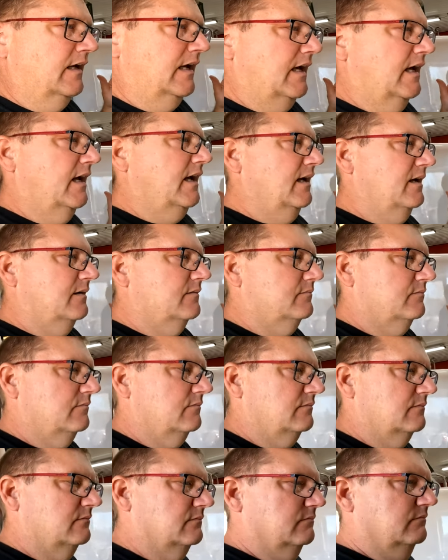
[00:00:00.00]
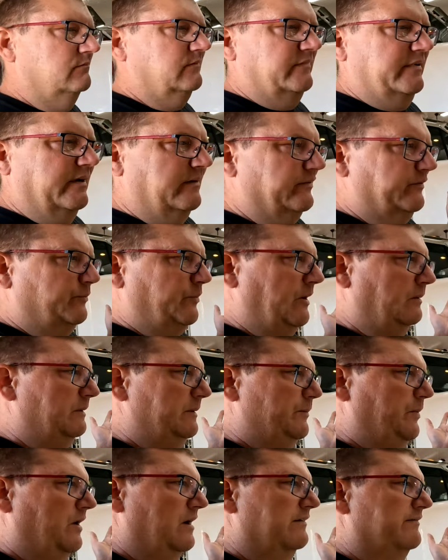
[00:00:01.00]
you know, it was
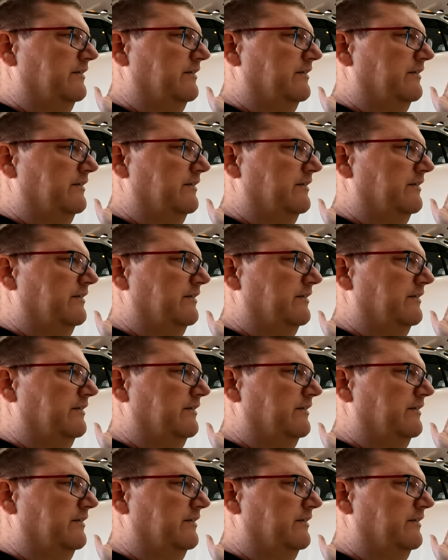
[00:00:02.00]
probably part